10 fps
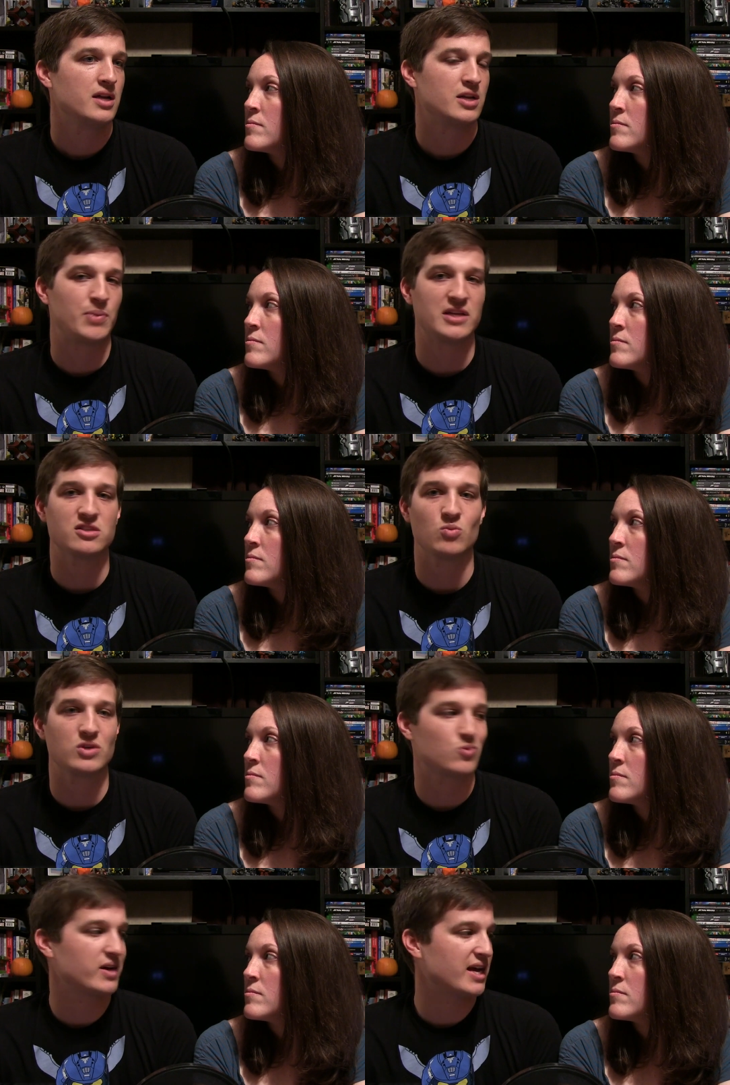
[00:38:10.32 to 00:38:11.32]
Speaker 1: Depends on
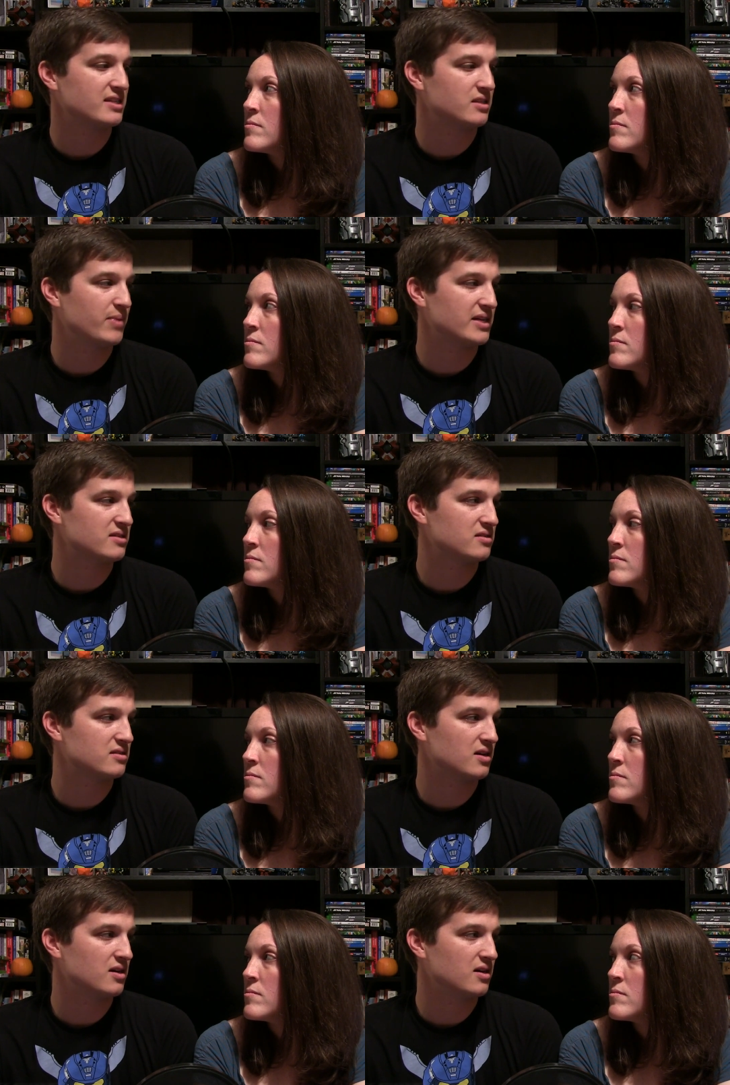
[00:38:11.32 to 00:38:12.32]
which one has the
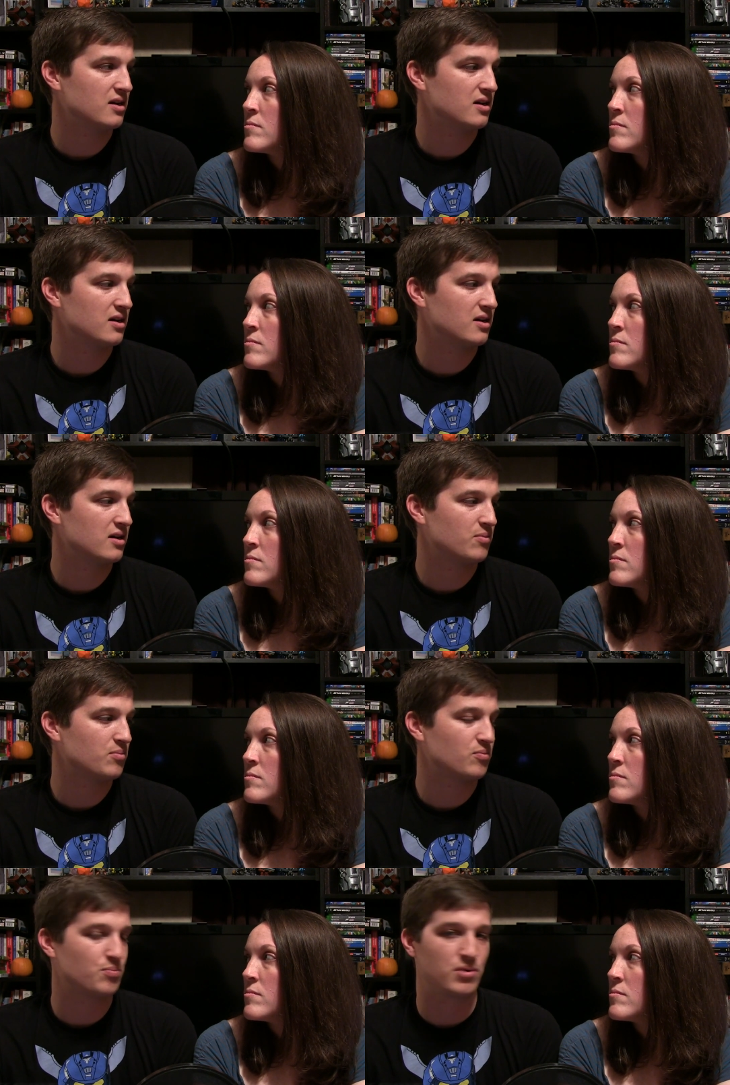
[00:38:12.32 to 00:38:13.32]
best uh,
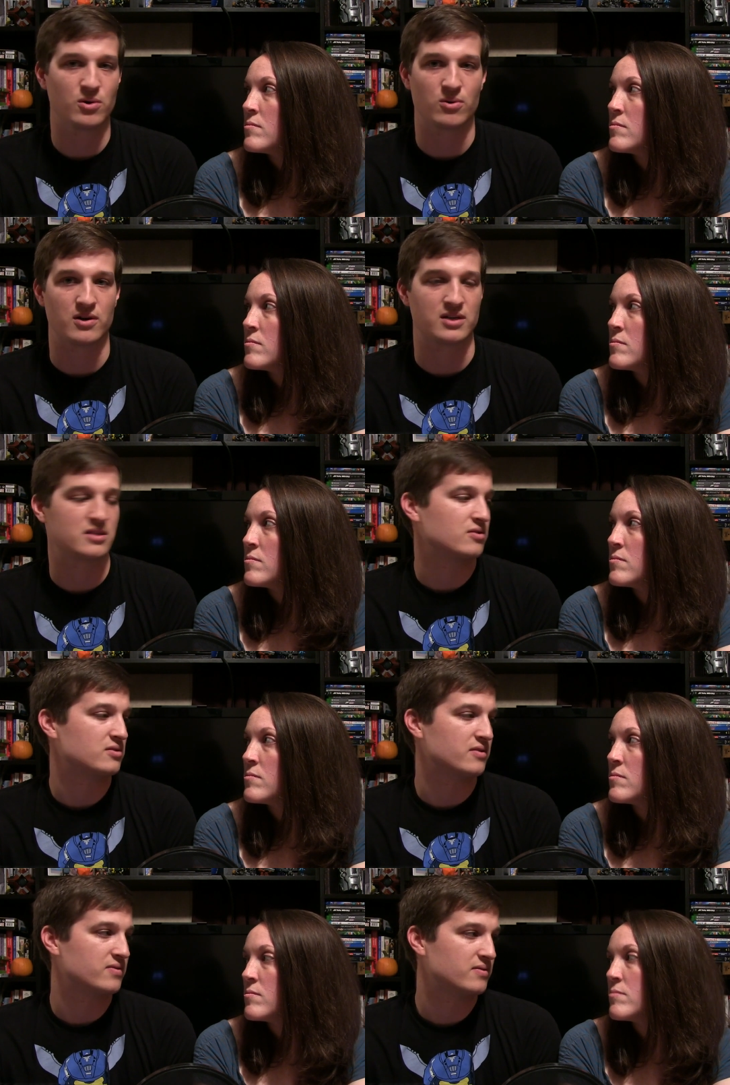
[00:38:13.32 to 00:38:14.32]
pre-order
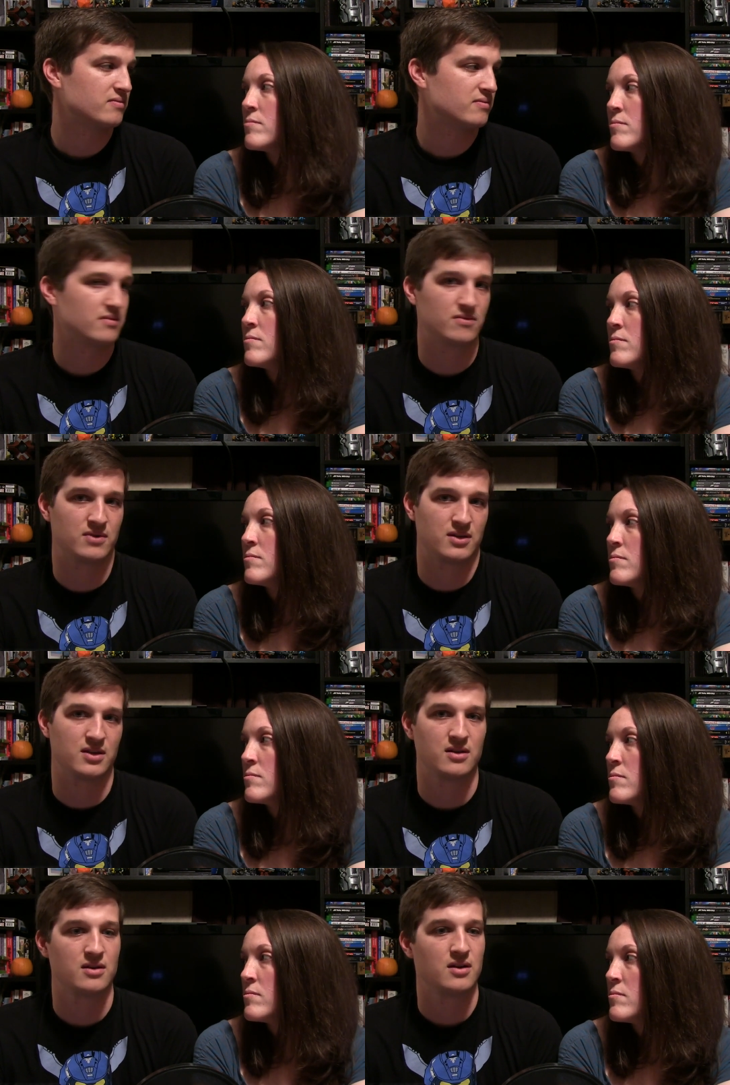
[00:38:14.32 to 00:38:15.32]
exclusive. Mm-hmm.
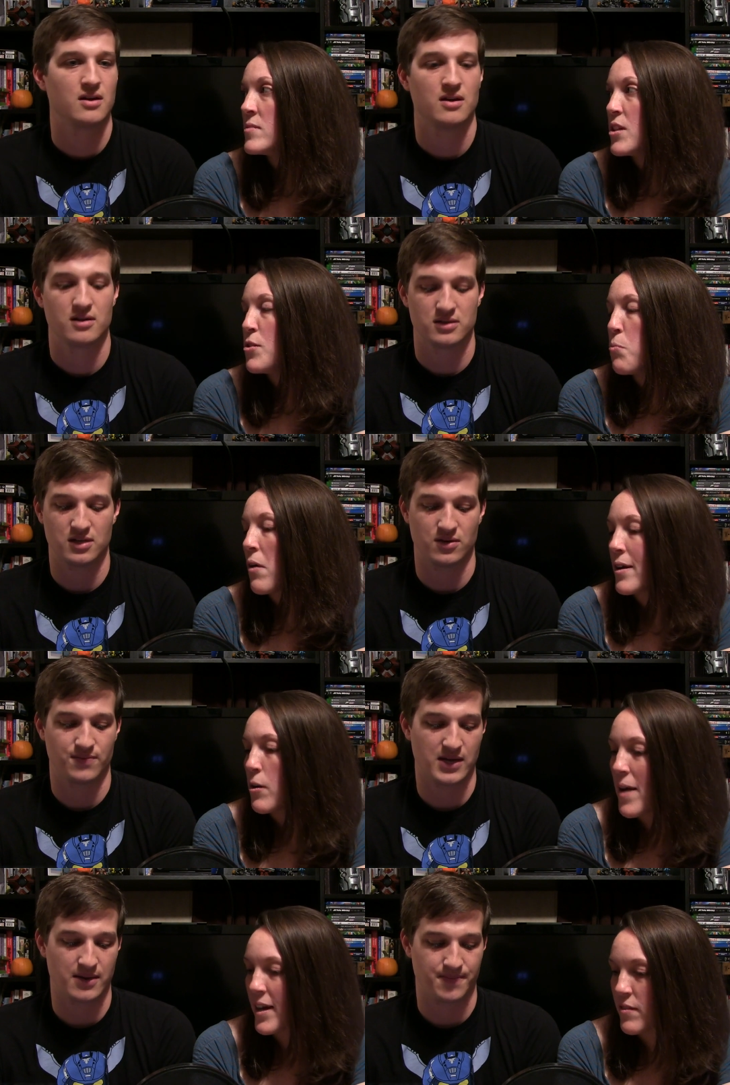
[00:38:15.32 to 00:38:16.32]
Really.
Speaker 2: So you probably so,
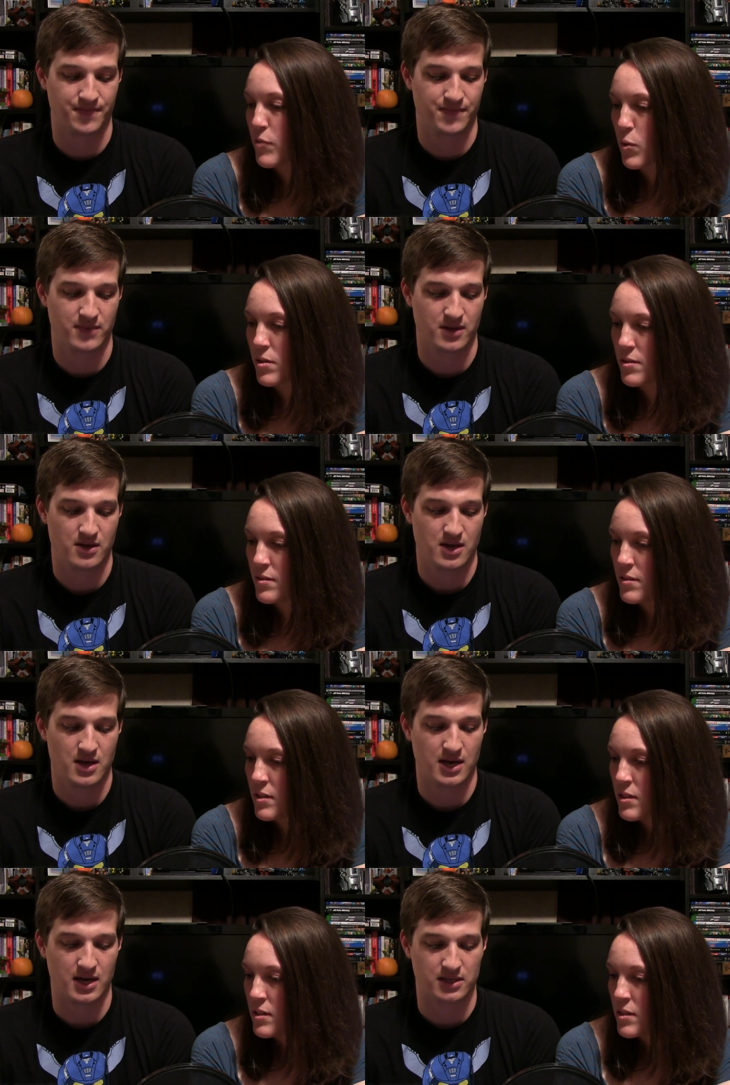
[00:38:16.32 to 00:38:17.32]
go back yeah. and forth.
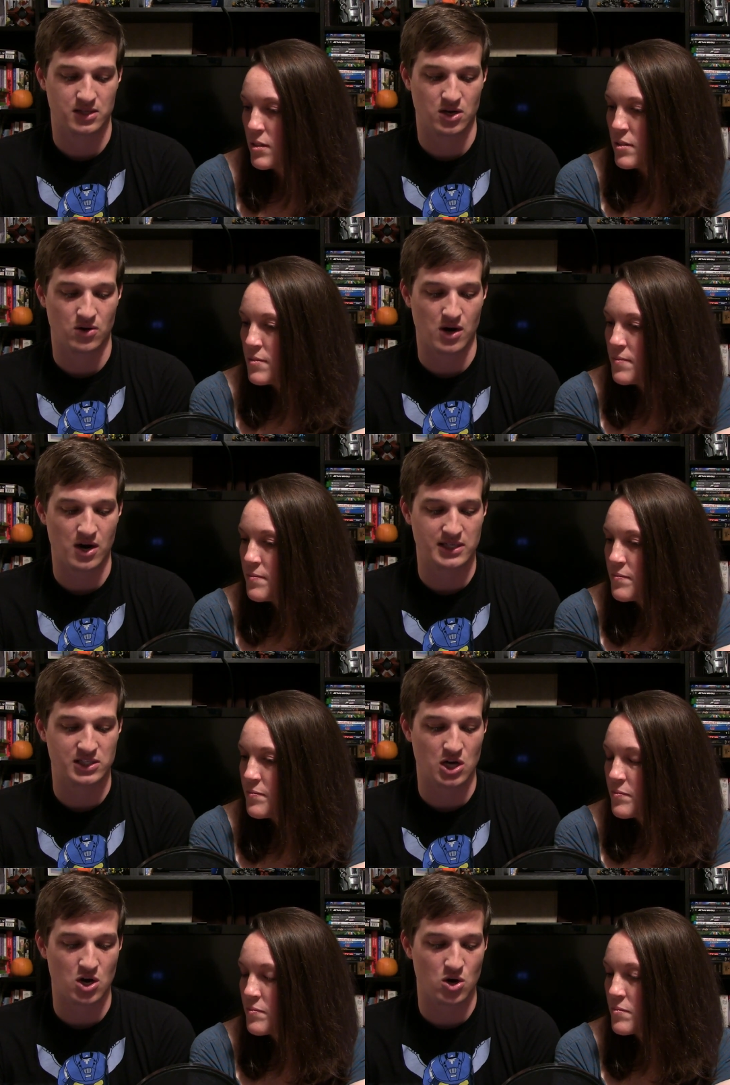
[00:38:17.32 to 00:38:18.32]
Speaker 1: Yeah. So all right.
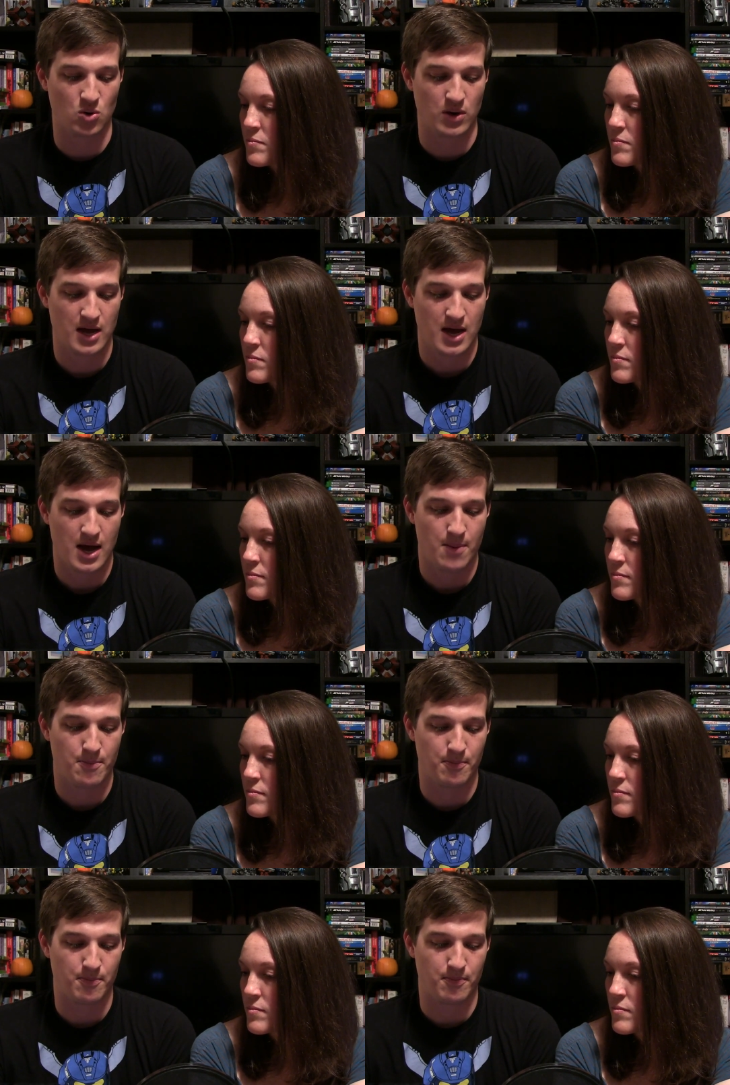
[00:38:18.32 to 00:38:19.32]
So
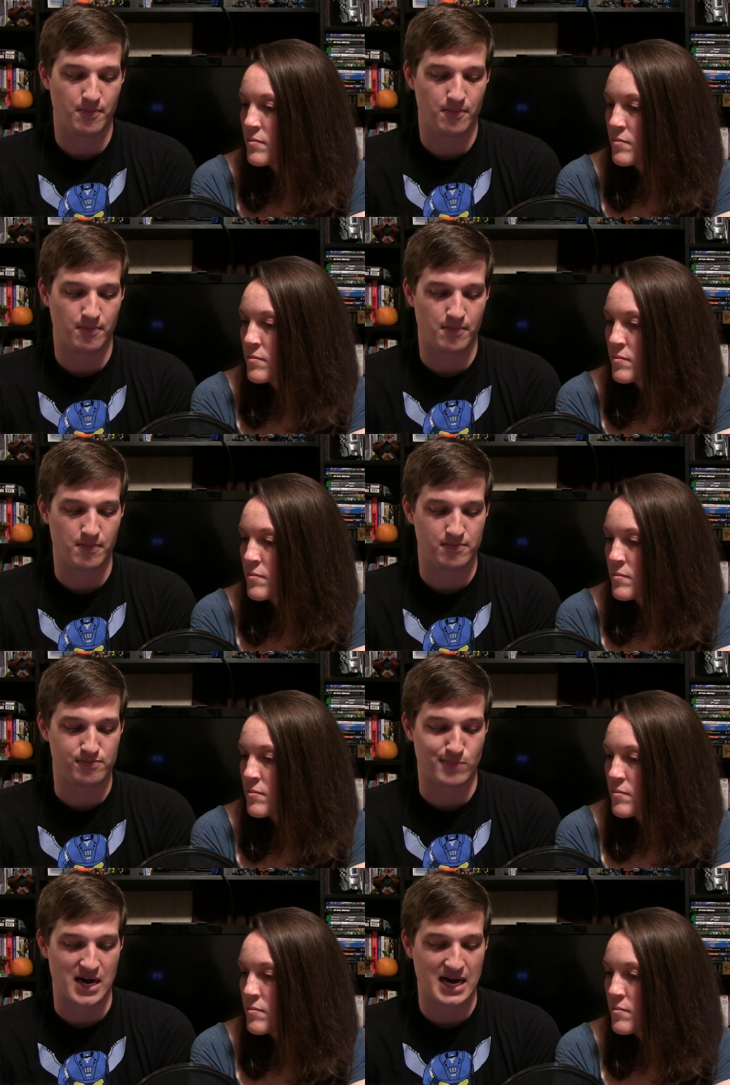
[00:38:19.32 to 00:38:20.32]

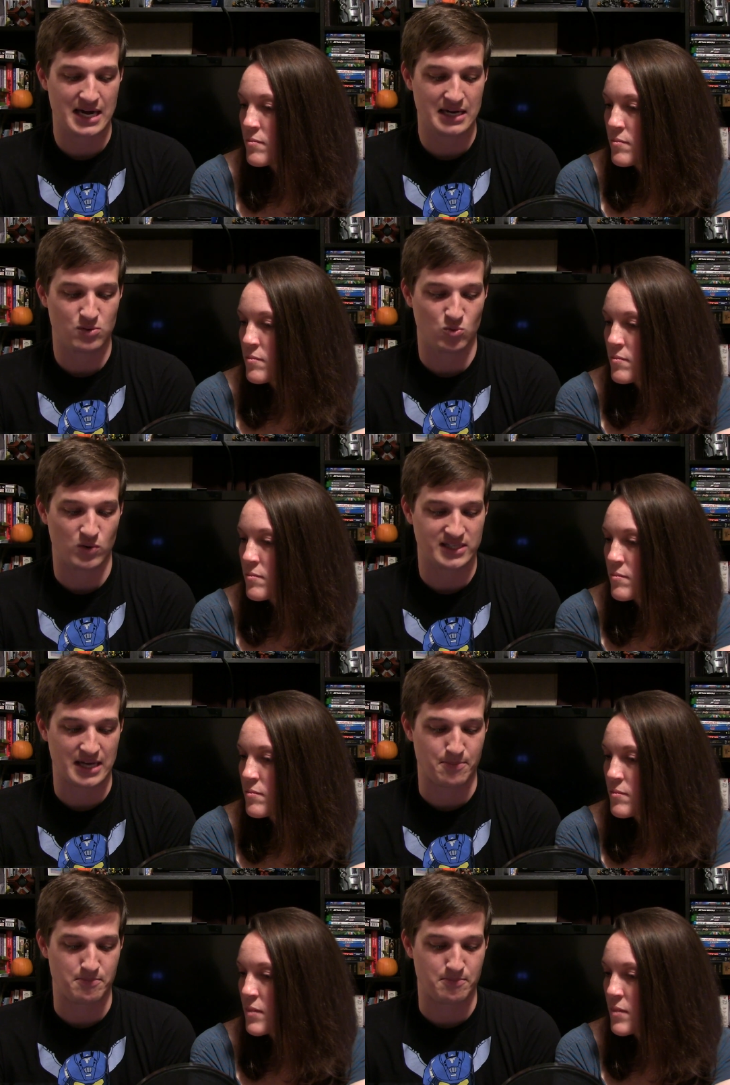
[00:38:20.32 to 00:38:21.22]
mine. What is that?